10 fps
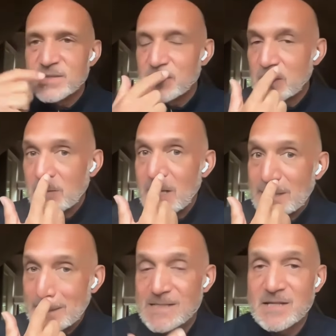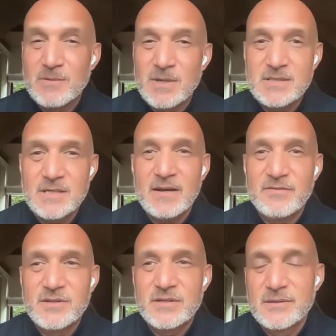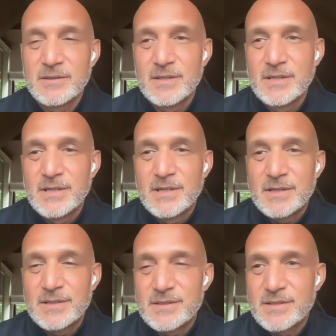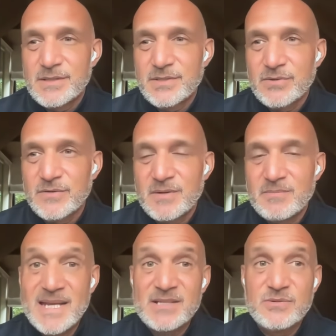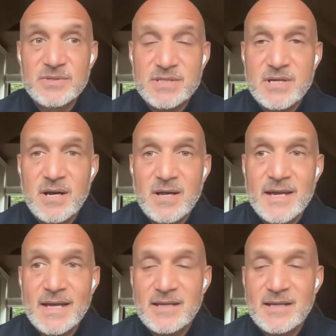sort of greatness are the ones that have the sort of the mental desire,